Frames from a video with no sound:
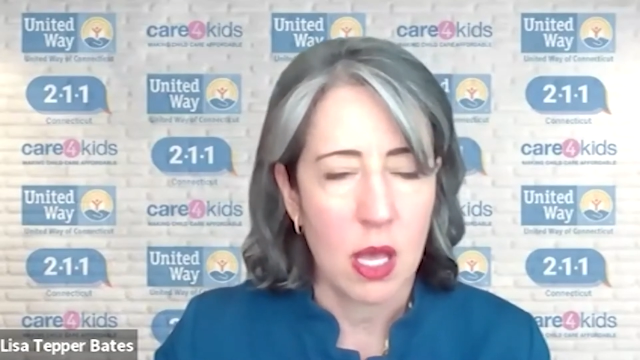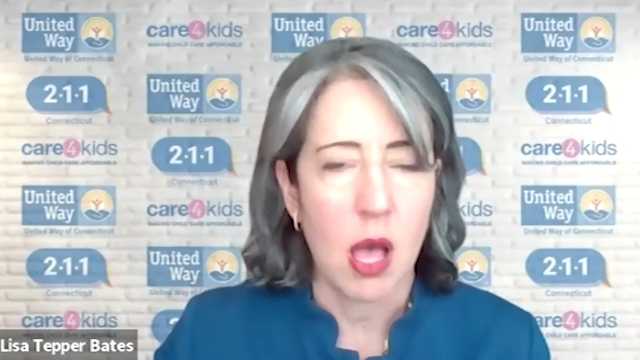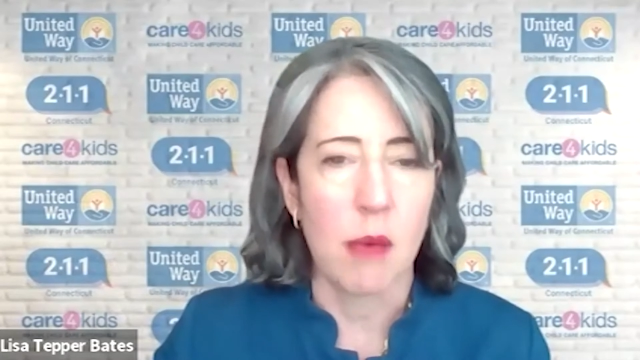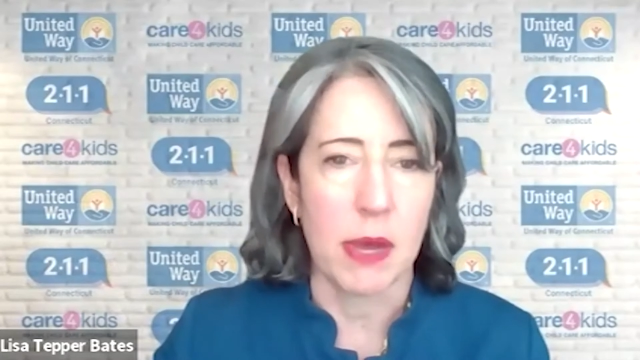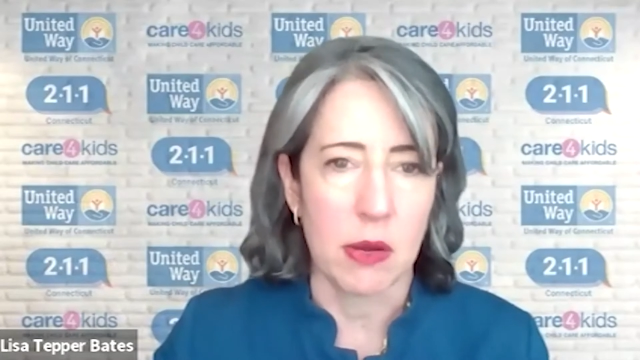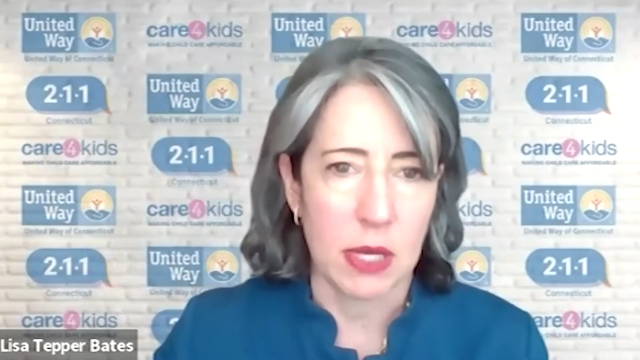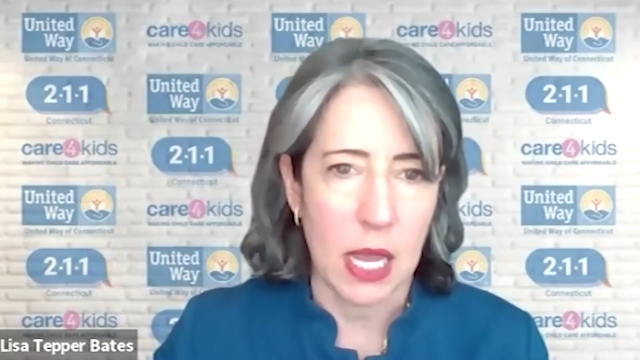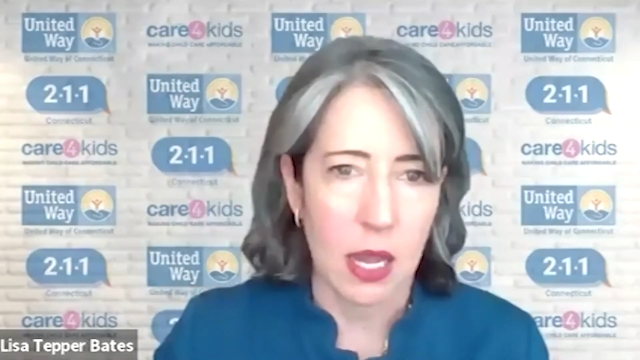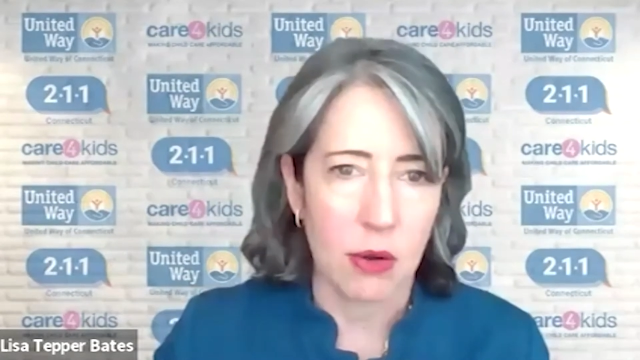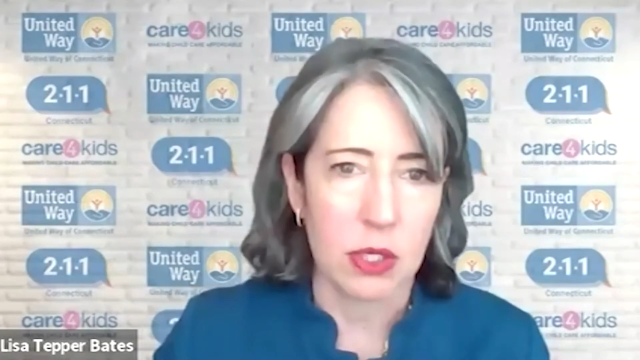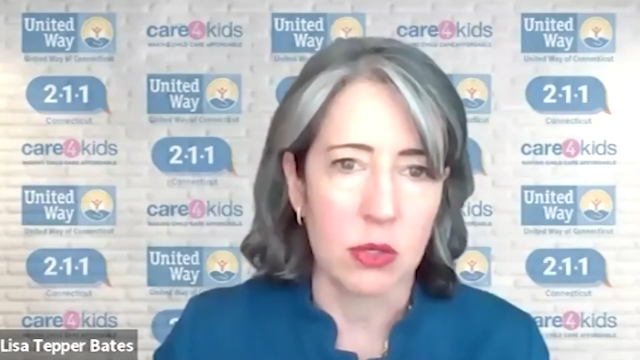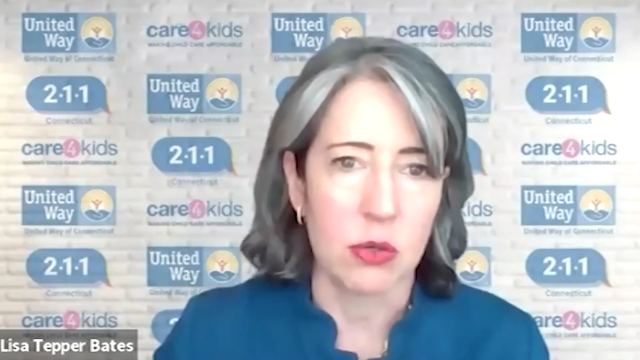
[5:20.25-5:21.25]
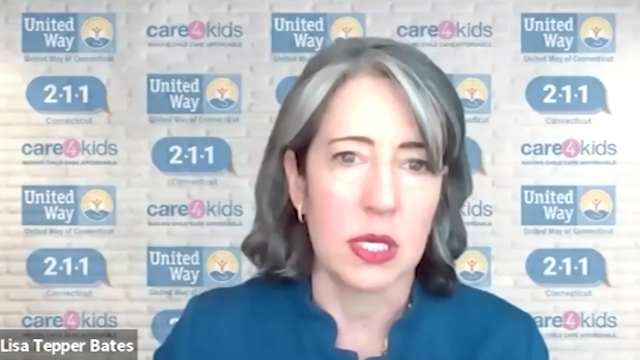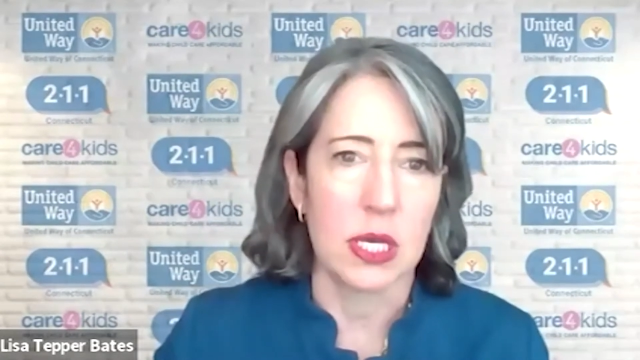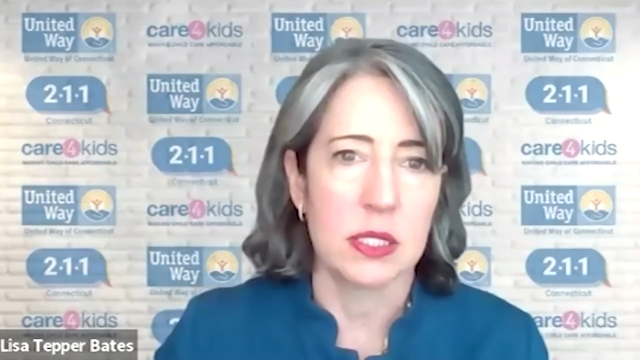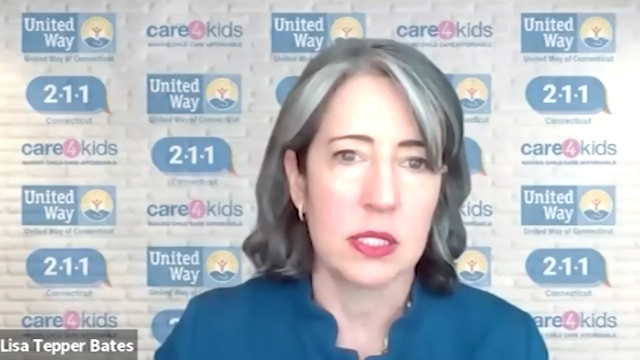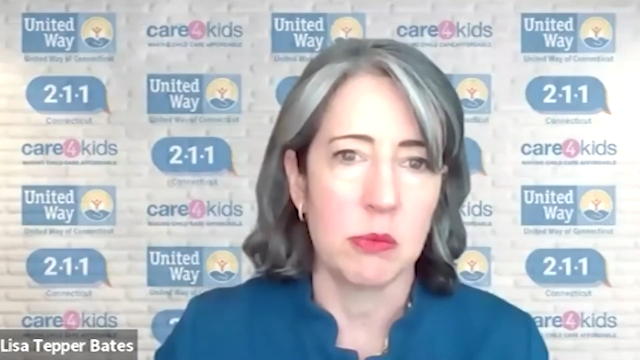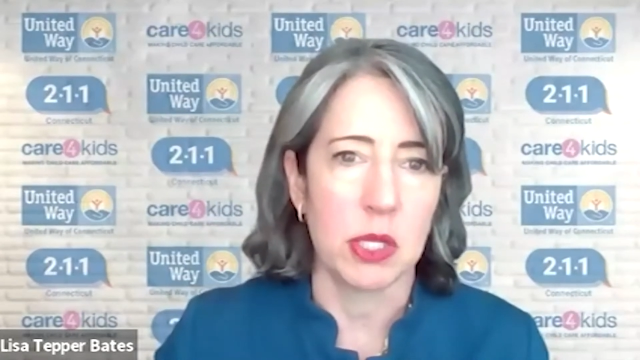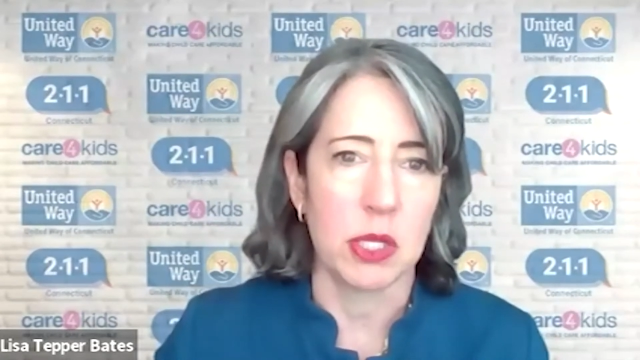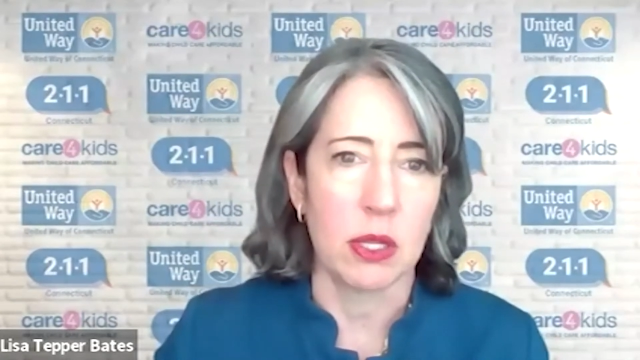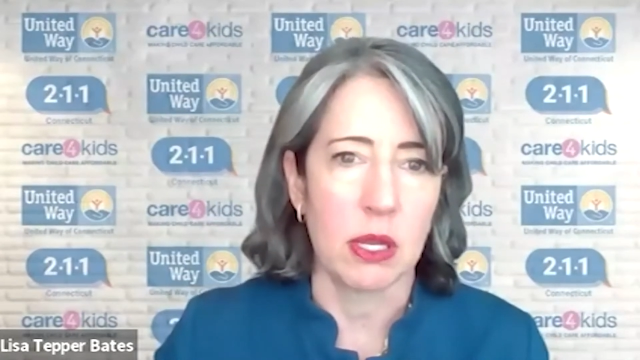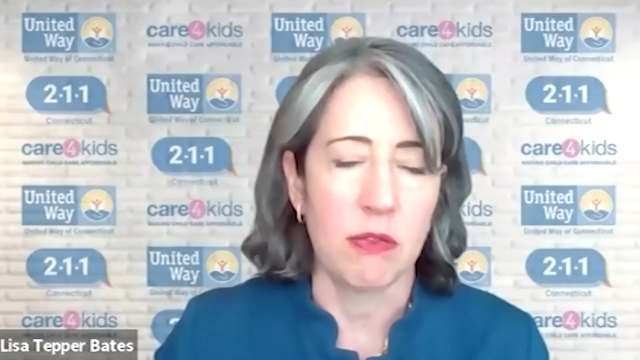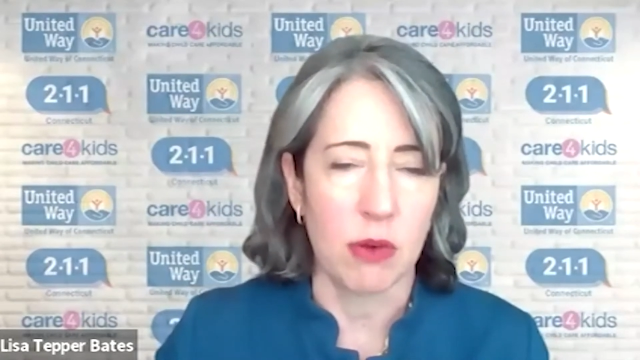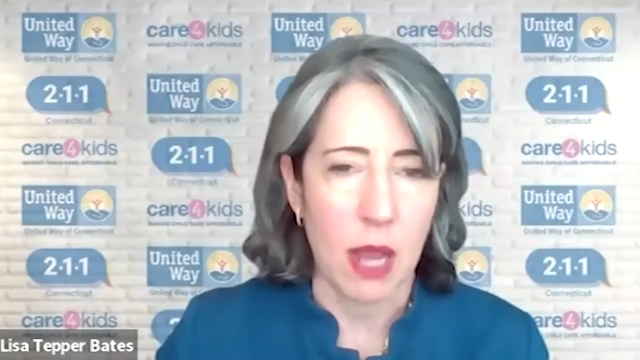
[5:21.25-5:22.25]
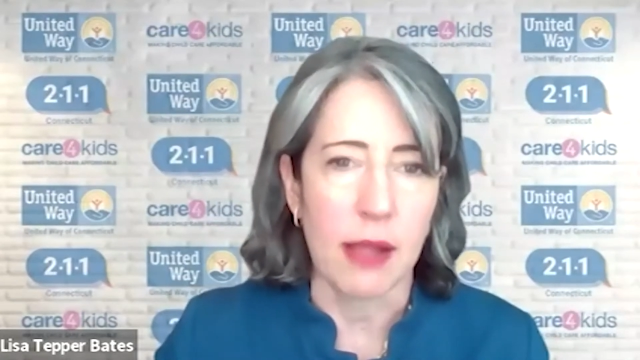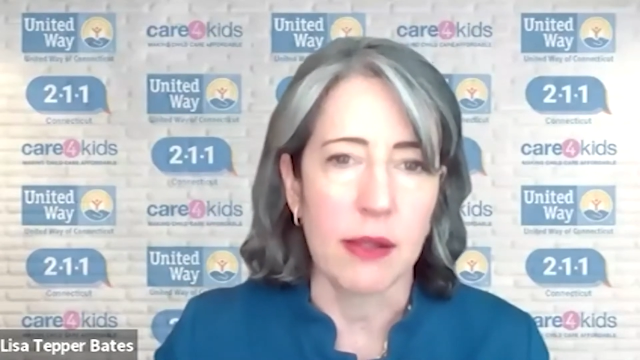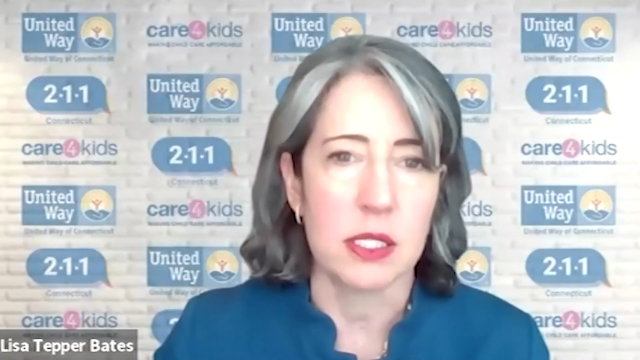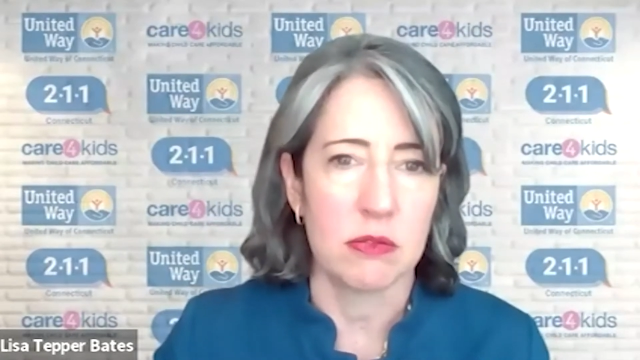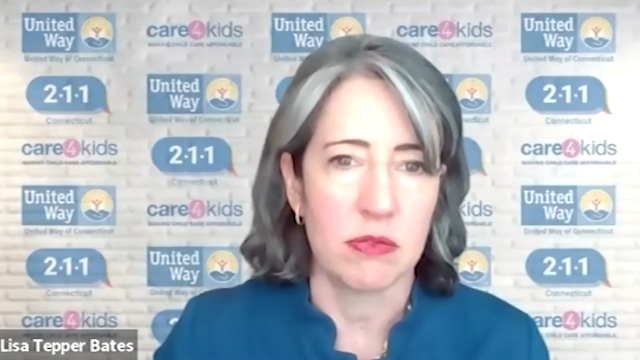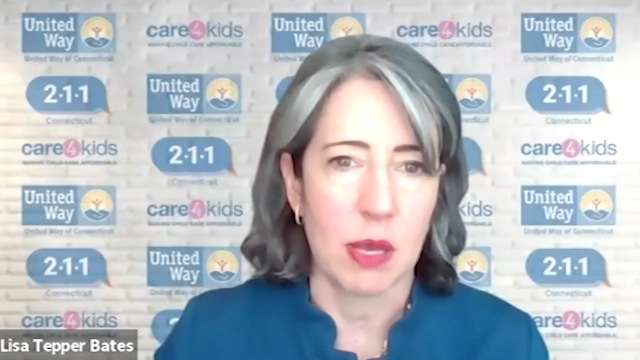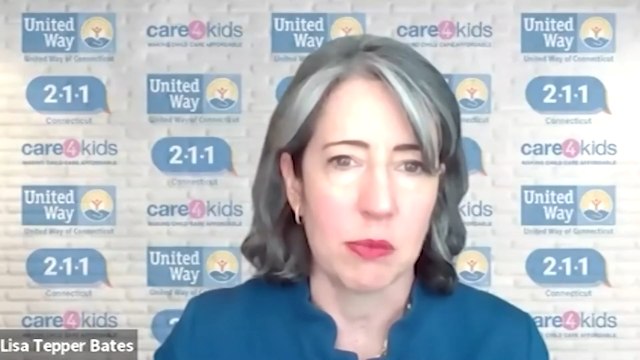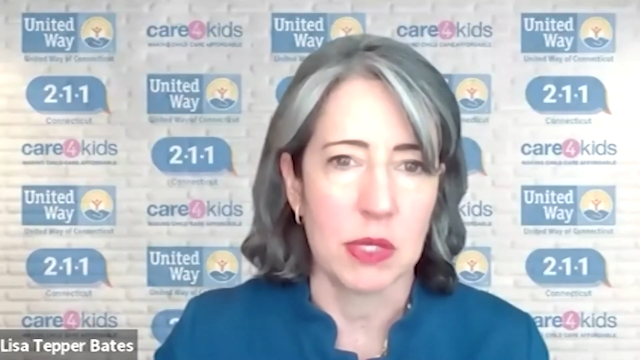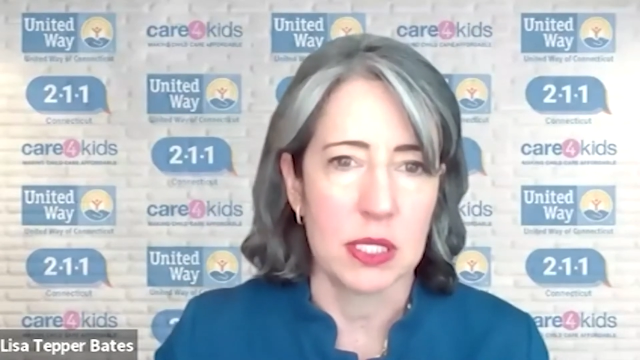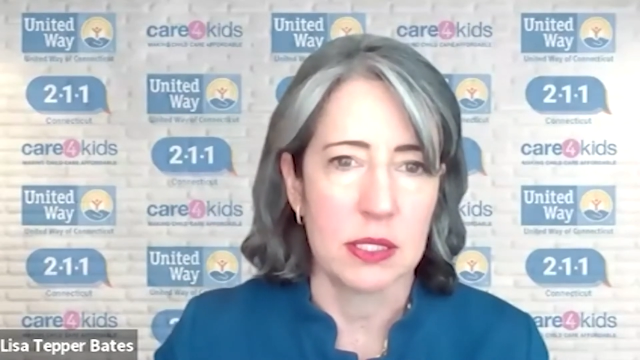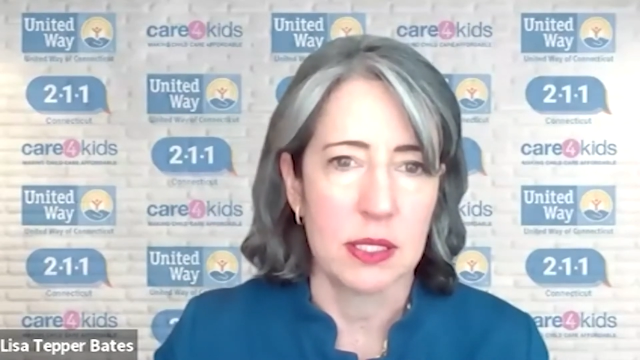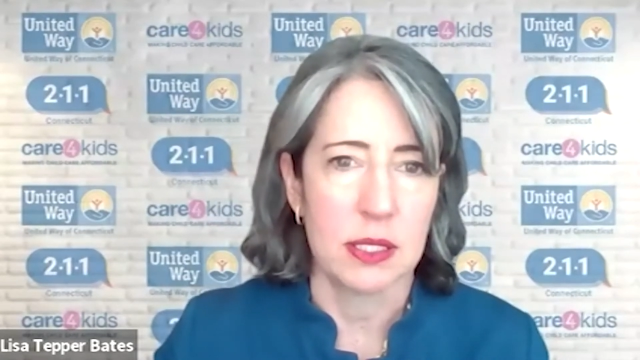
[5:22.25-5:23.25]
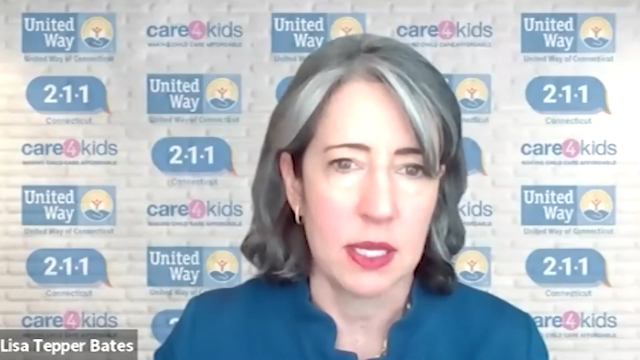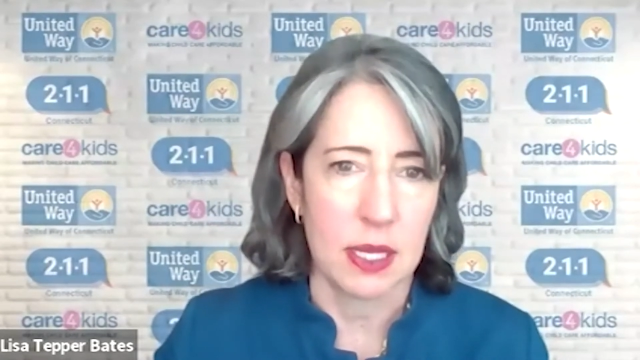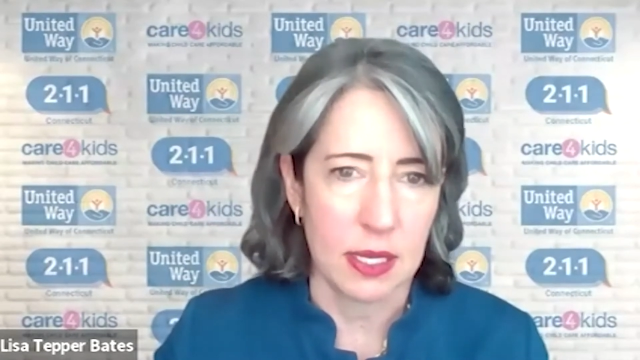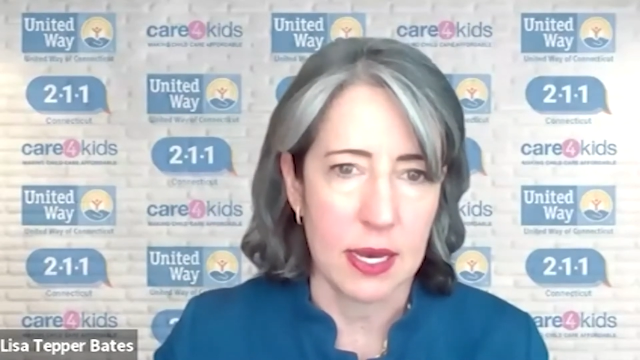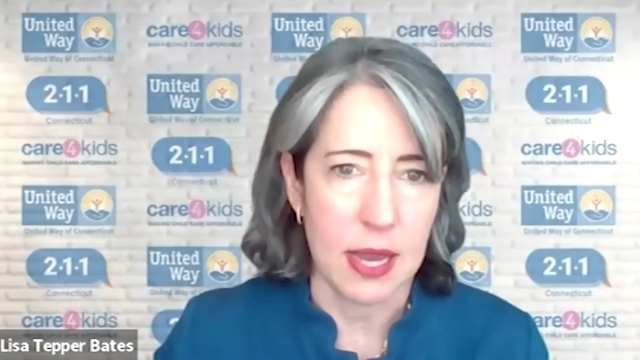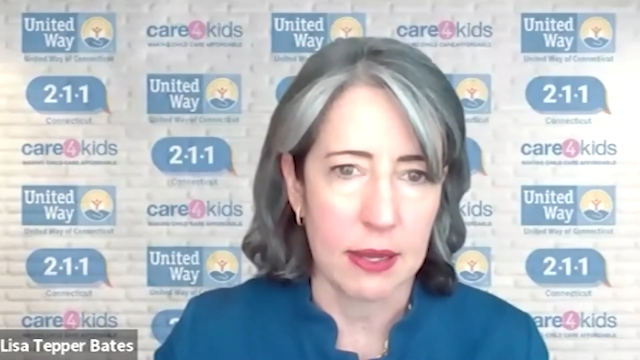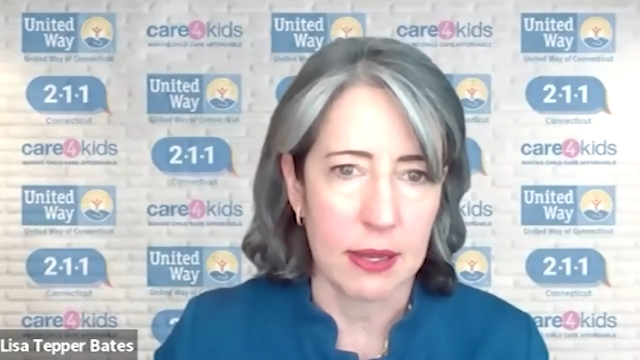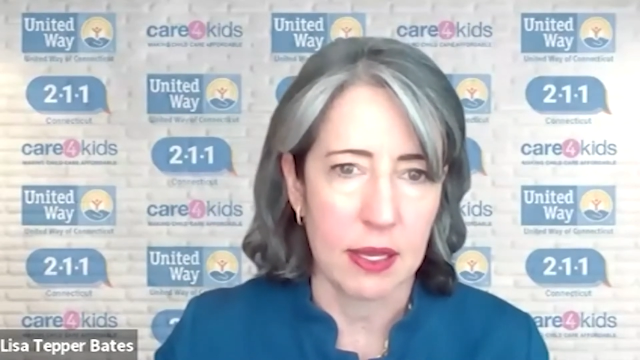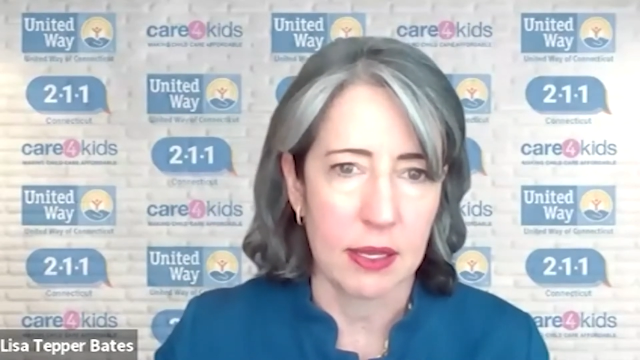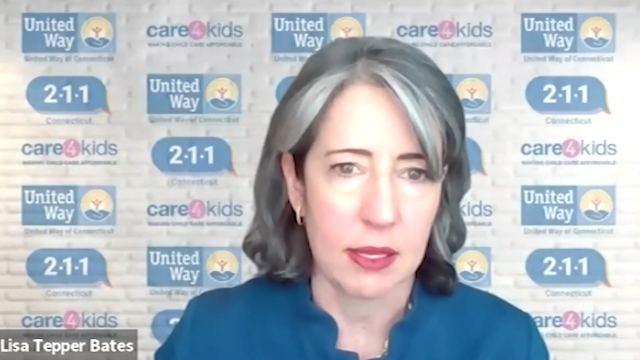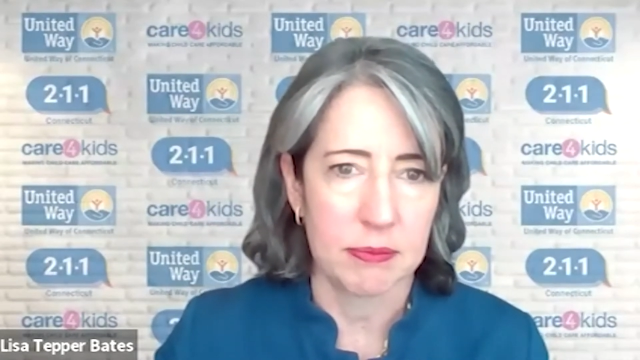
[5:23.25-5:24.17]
about how to create stability for ALICE families in Connecticut.